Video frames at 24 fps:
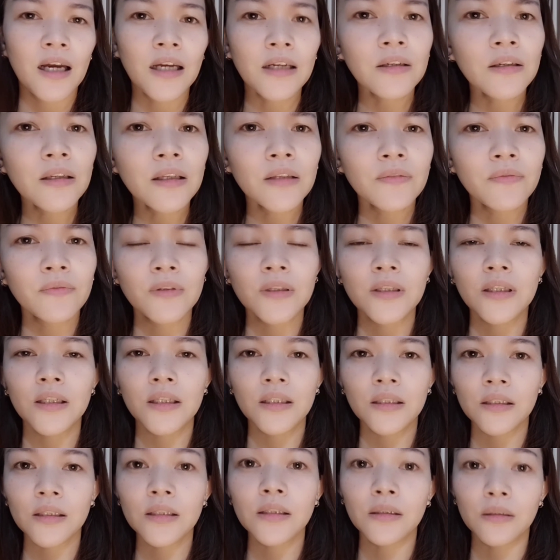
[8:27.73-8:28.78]
I don't know if
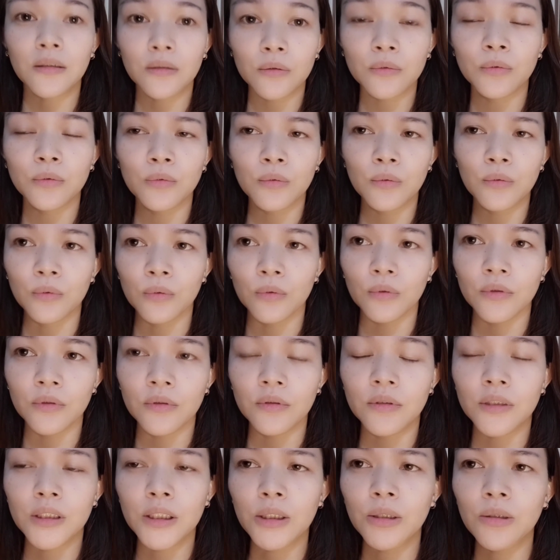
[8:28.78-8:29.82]
it'll do
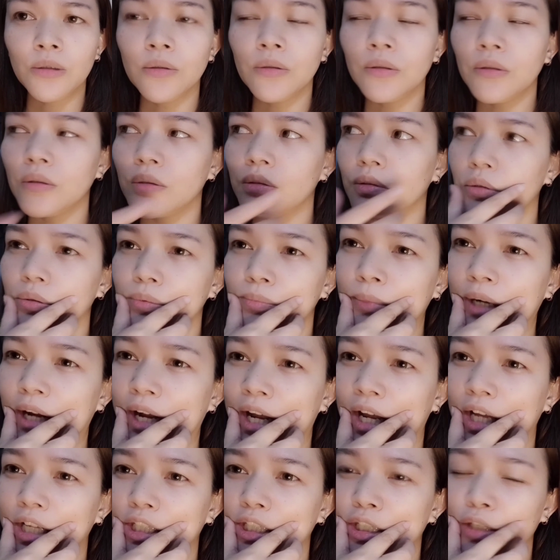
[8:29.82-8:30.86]
good. Siguro
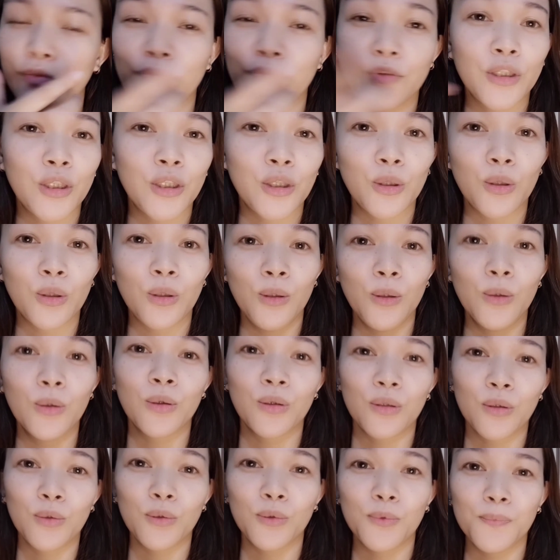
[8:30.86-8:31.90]
kung ma-achieve niya yung
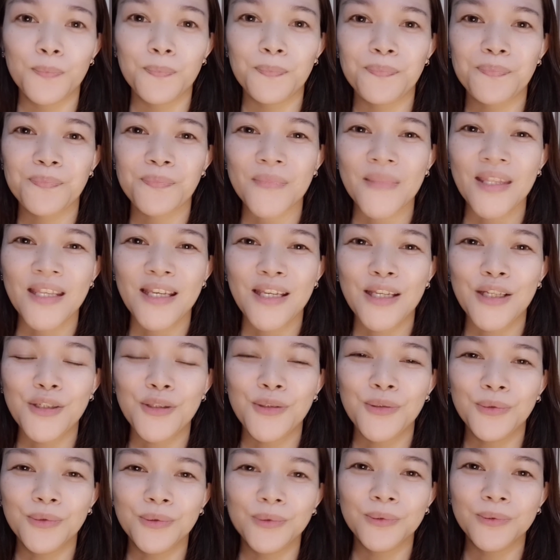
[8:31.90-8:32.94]
look
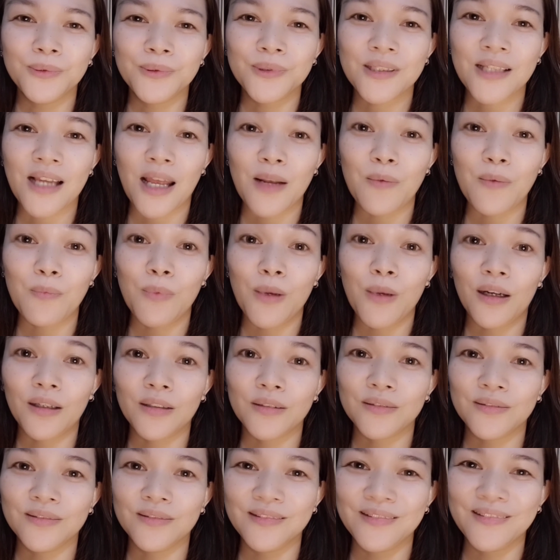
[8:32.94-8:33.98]
nung
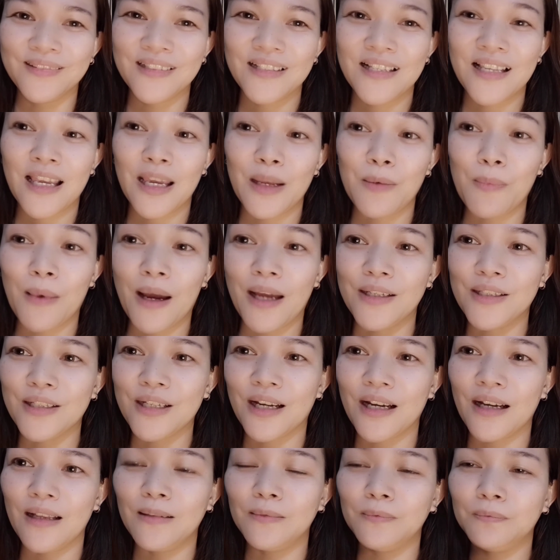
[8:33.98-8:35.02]
sunblock ng Skin
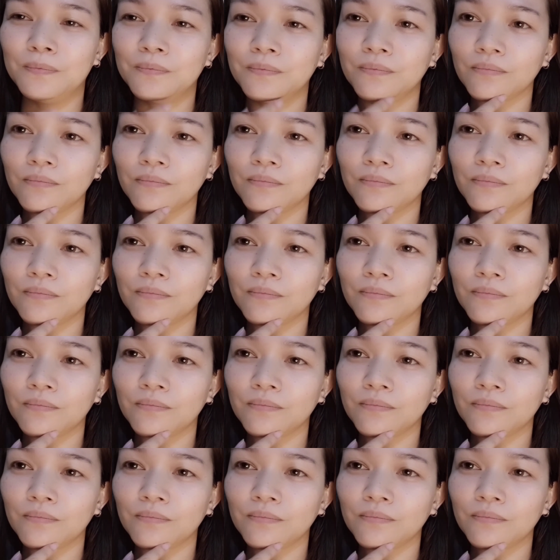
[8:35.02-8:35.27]
Magical,